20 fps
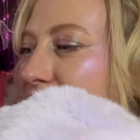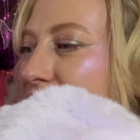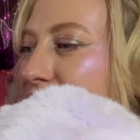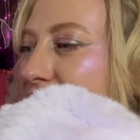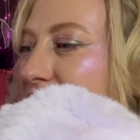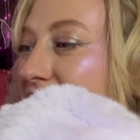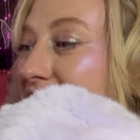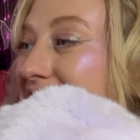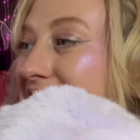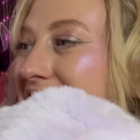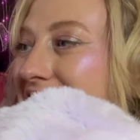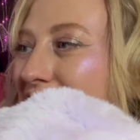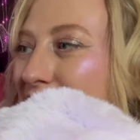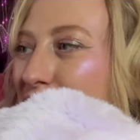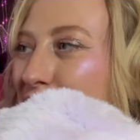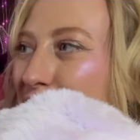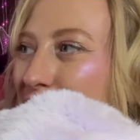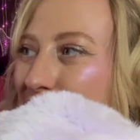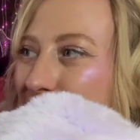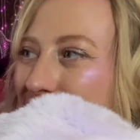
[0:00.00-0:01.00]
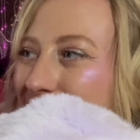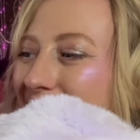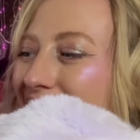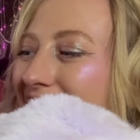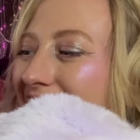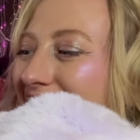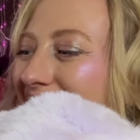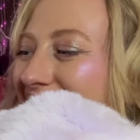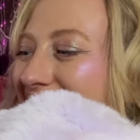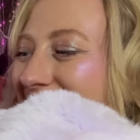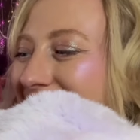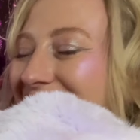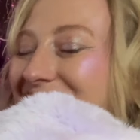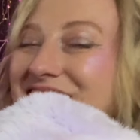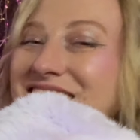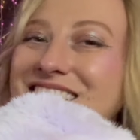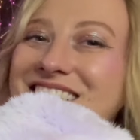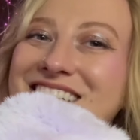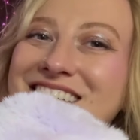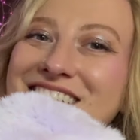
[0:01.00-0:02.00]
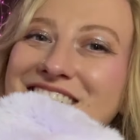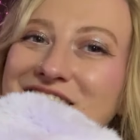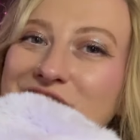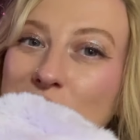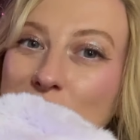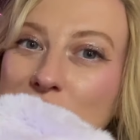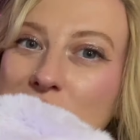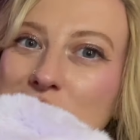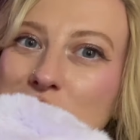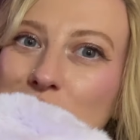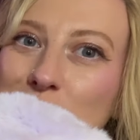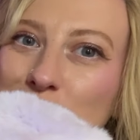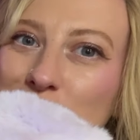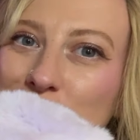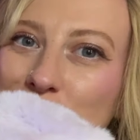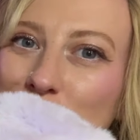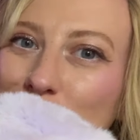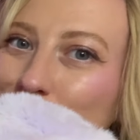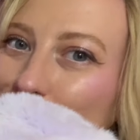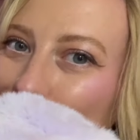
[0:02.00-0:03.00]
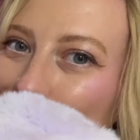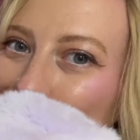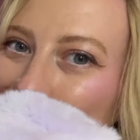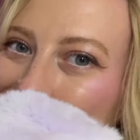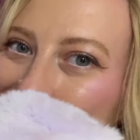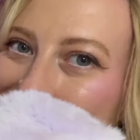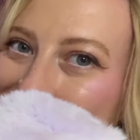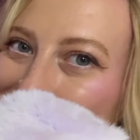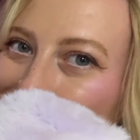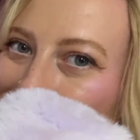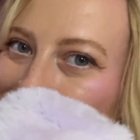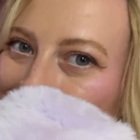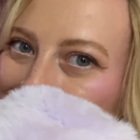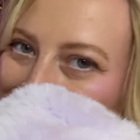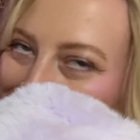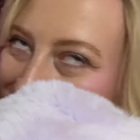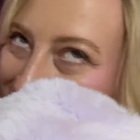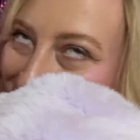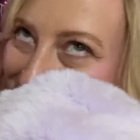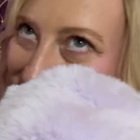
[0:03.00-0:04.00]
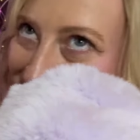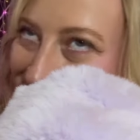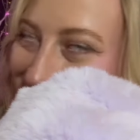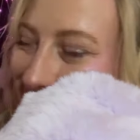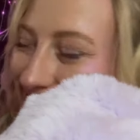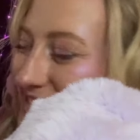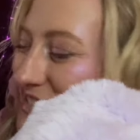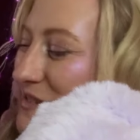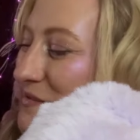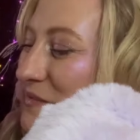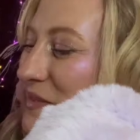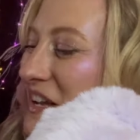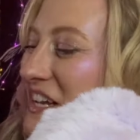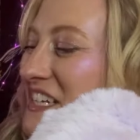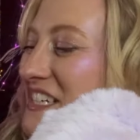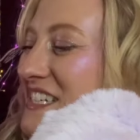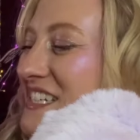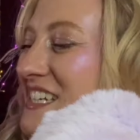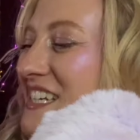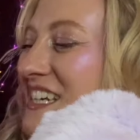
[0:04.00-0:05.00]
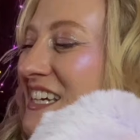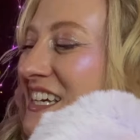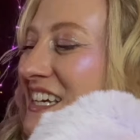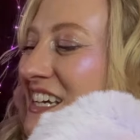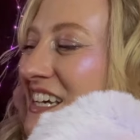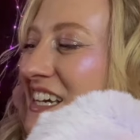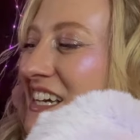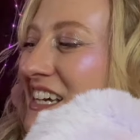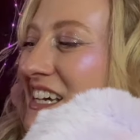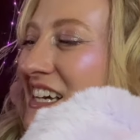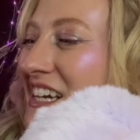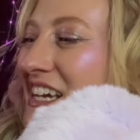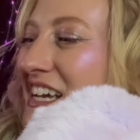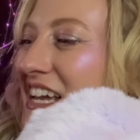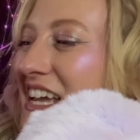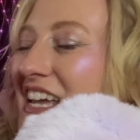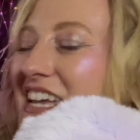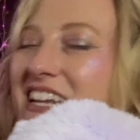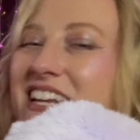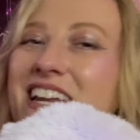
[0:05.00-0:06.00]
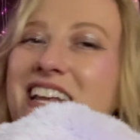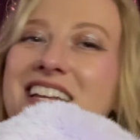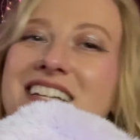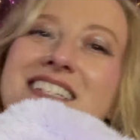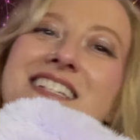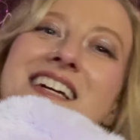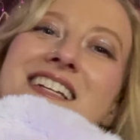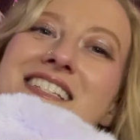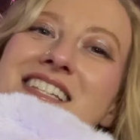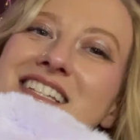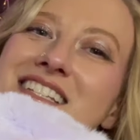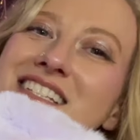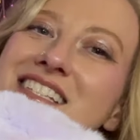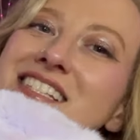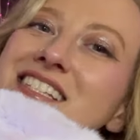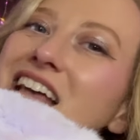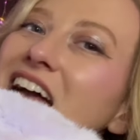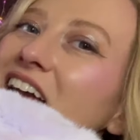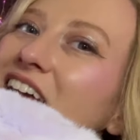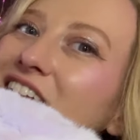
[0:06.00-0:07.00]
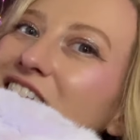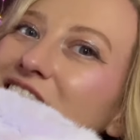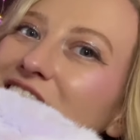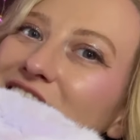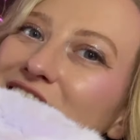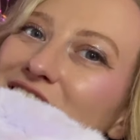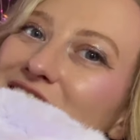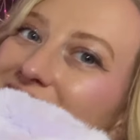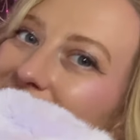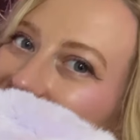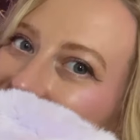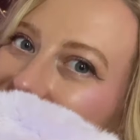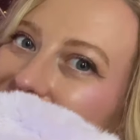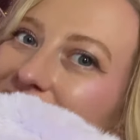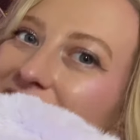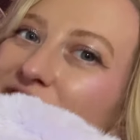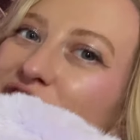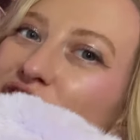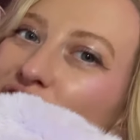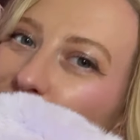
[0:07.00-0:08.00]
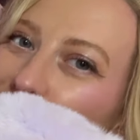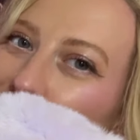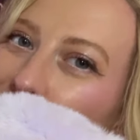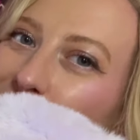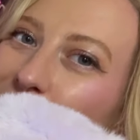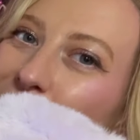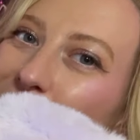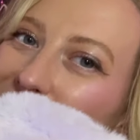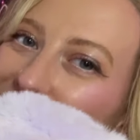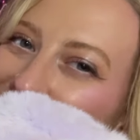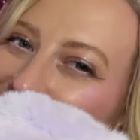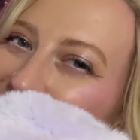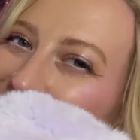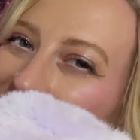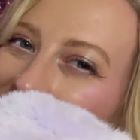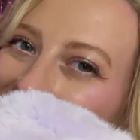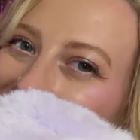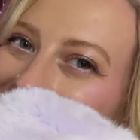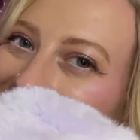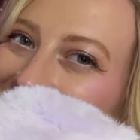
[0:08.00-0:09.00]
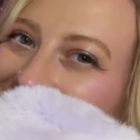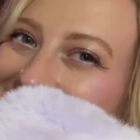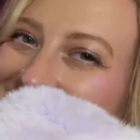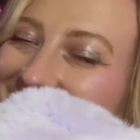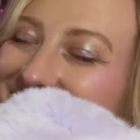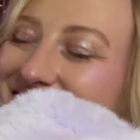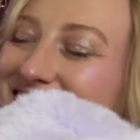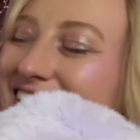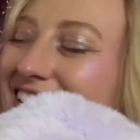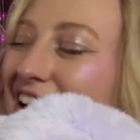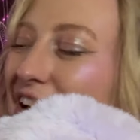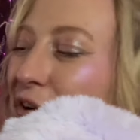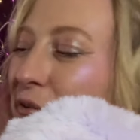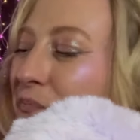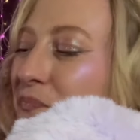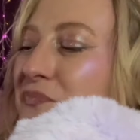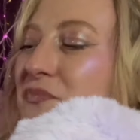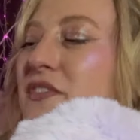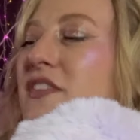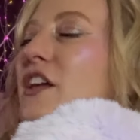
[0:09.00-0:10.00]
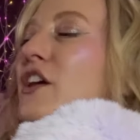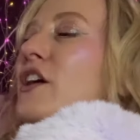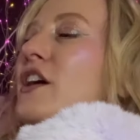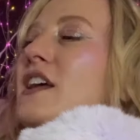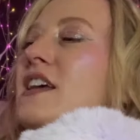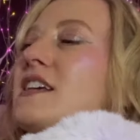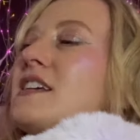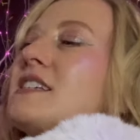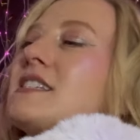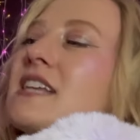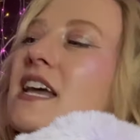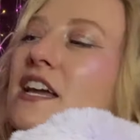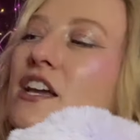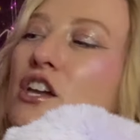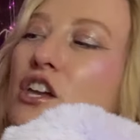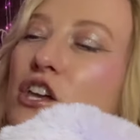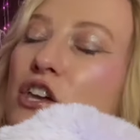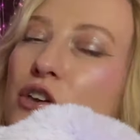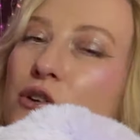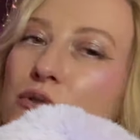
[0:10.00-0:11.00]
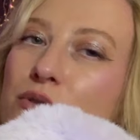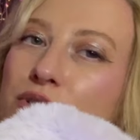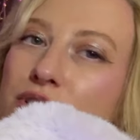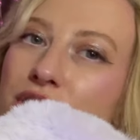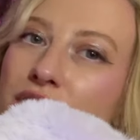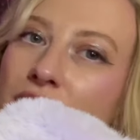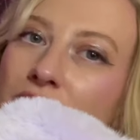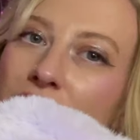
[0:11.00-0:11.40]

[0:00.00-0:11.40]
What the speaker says: subtle, not in terms of frills or thrills, but It doesn't say Glinda the Good Witch on it, you know? There is a cute